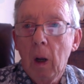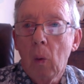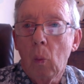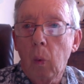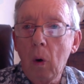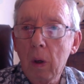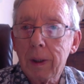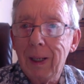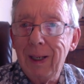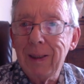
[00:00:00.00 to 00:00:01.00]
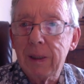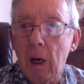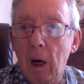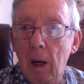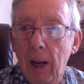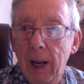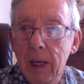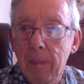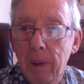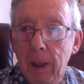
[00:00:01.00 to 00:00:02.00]
What is our
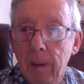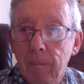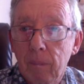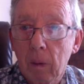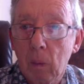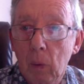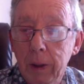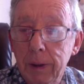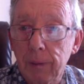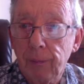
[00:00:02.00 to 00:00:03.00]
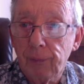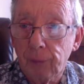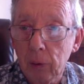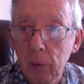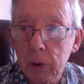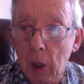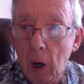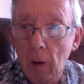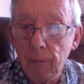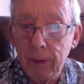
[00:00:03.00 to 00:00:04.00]
enemy? It's the fruit
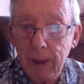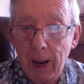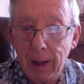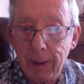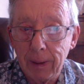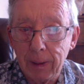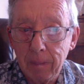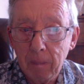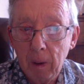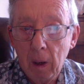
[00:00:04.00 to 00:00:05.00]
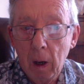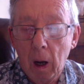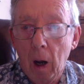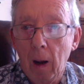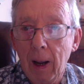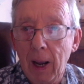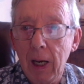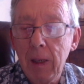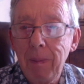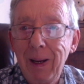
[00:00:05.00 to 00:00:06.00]
of death. Our
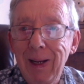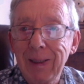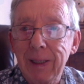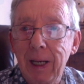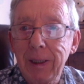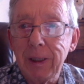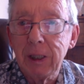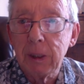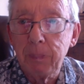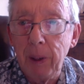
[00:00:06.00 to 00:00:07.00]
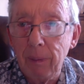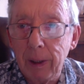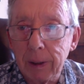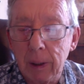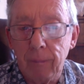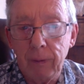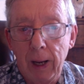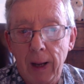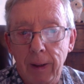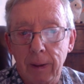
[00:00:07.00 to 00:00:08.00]
enemy is a spirit of
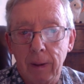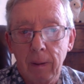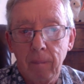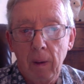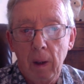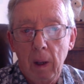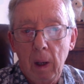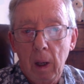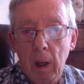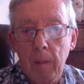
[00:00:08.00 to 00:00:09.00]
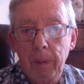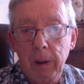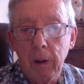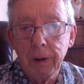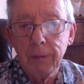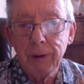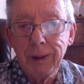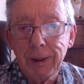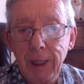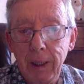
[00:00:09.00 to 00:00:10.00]
death. And because of
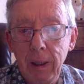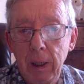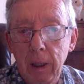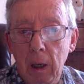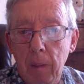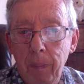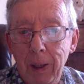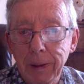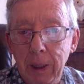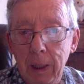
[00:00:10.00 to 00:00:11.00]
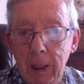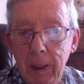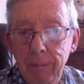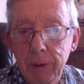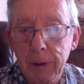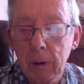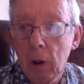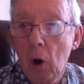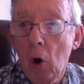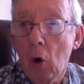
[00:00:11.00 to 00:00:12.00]
sin in our past lives,
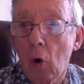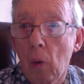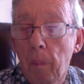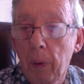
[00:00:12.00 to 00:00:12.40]
or